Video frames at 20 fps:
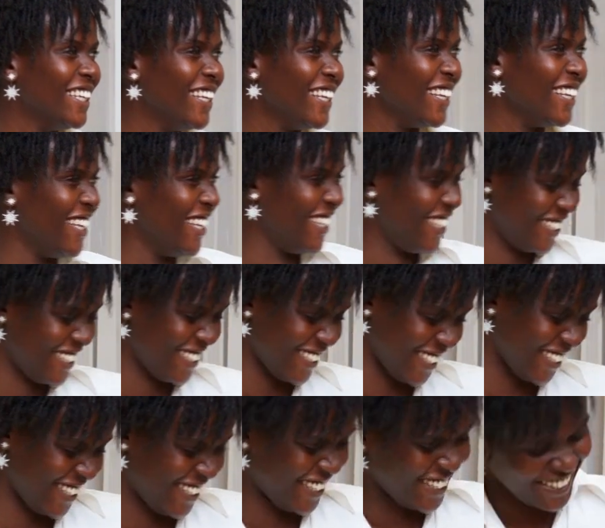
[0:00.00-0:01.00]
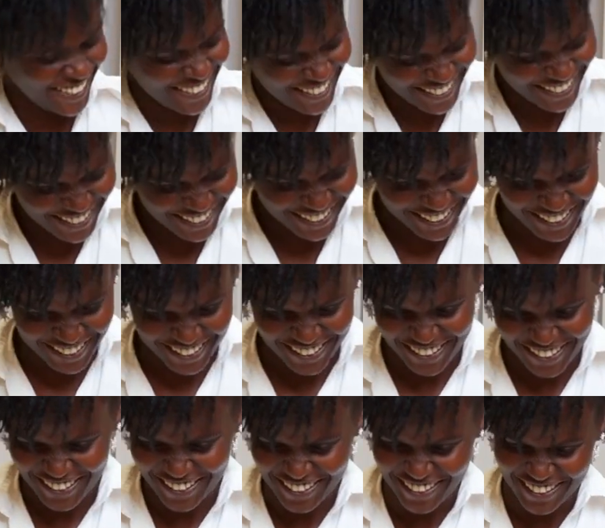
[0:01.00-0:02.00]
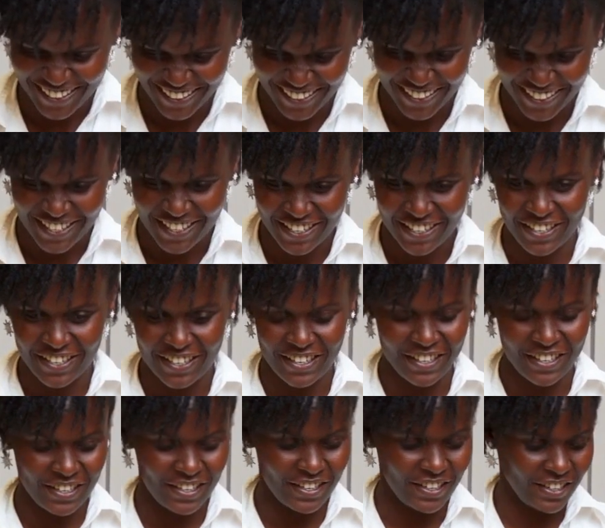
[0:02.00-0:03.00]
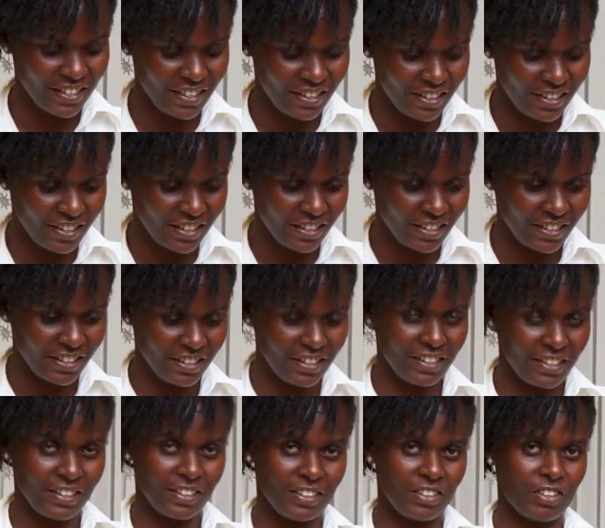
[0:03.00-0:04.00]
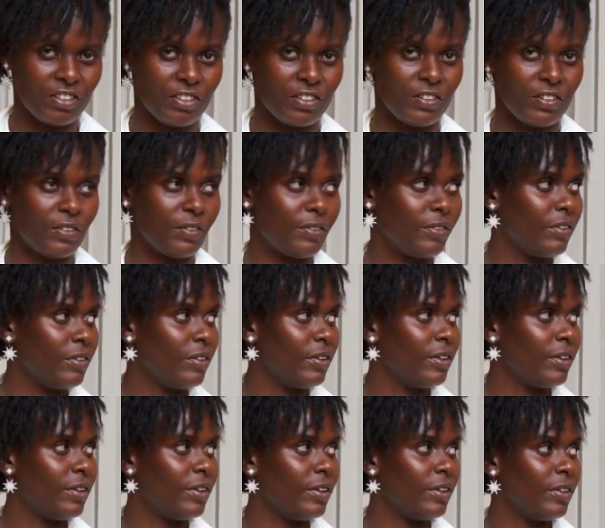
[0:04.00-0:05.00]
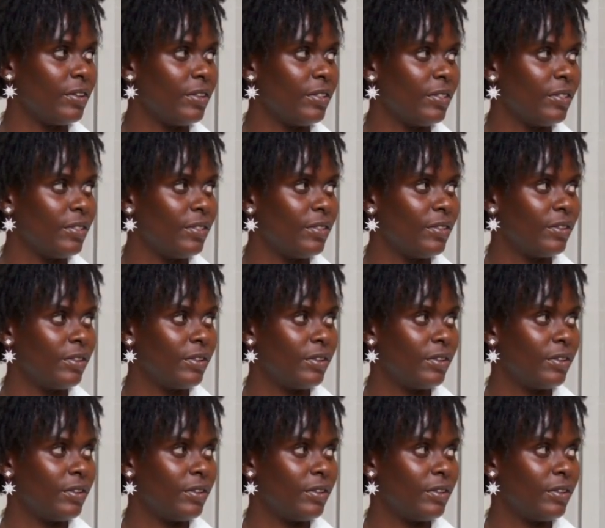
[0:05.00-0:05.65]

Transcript: No words are spoken by the person on screen.